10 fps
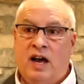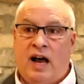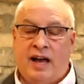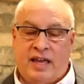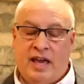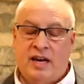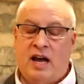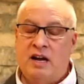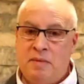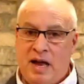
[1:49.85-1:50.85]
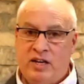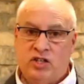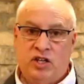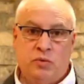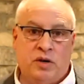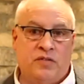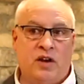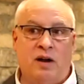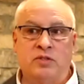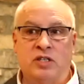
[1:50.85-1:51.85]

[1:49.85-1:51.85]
I cannot imagine you would have come